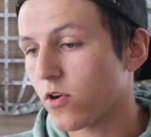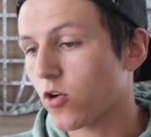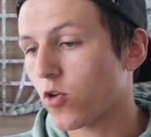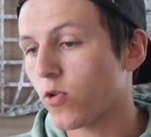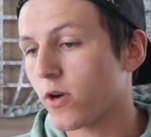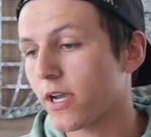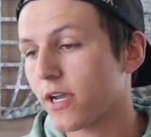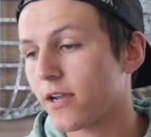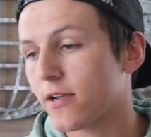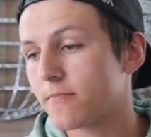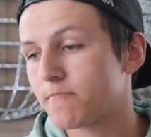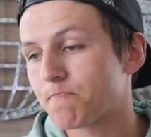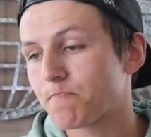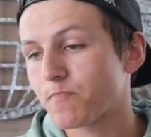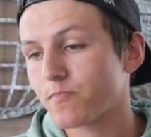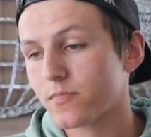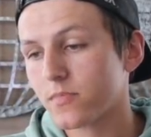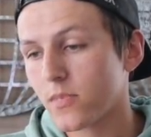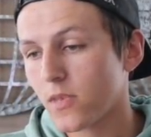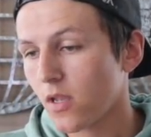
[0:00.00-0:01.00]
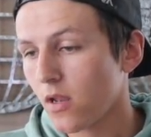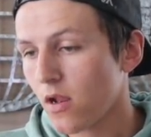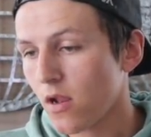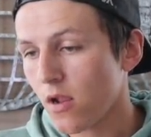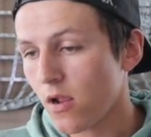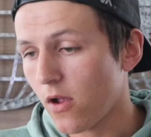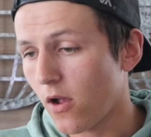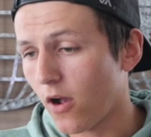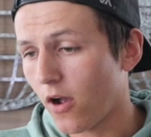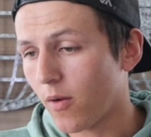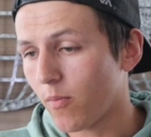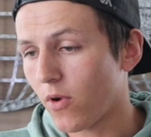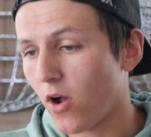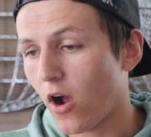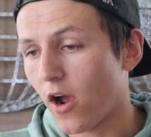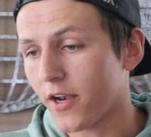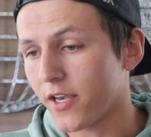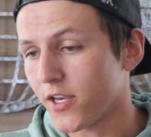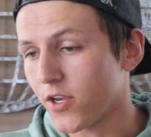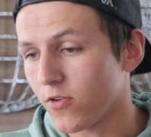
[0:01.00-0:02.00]
real quick. Um,
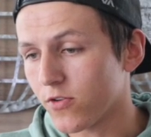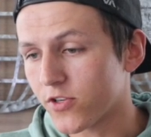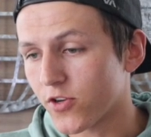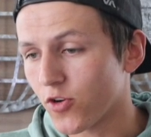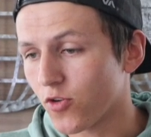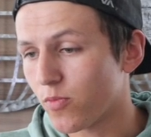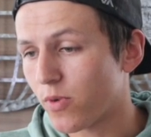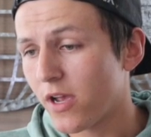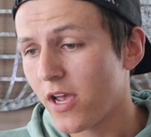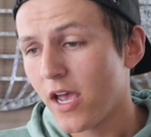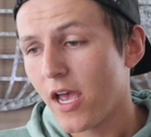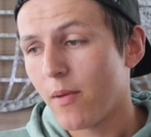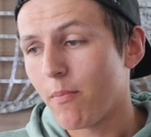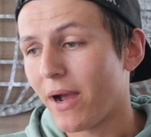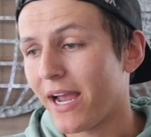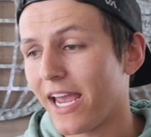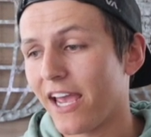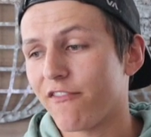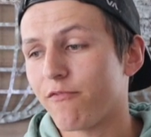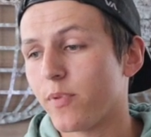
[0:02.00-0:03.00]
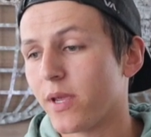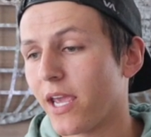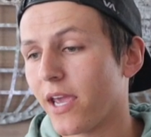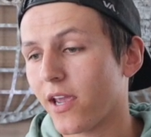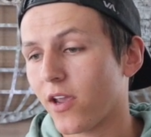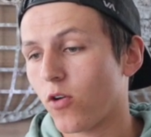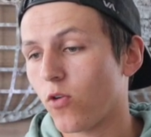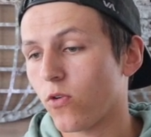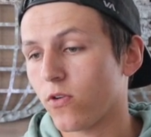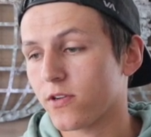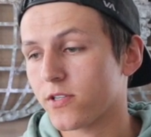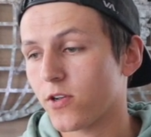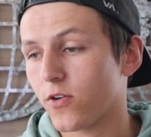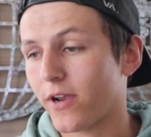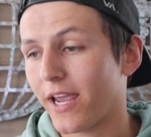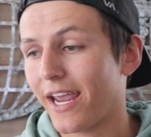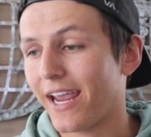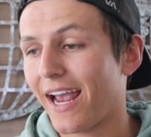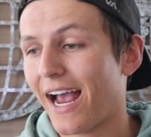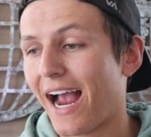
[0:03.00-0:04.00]
on YouTube, my FBA course,
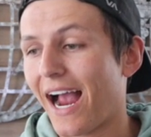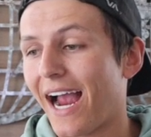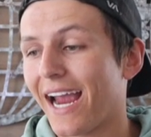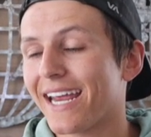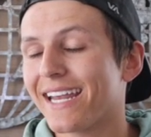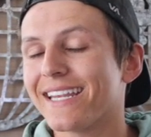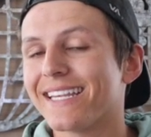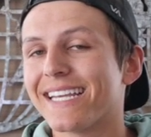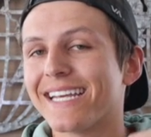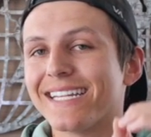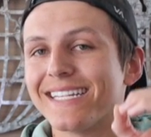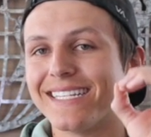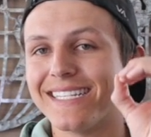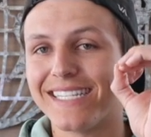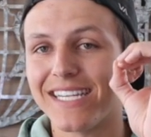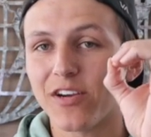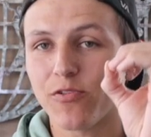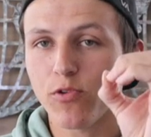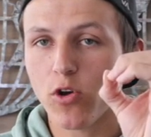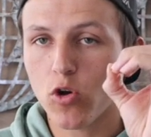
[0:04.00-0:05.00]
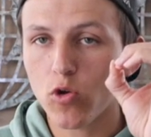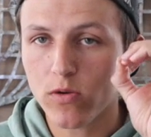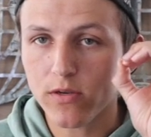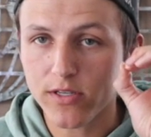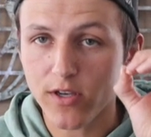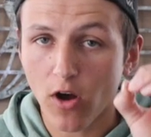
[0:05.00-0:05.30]
okay? I did zero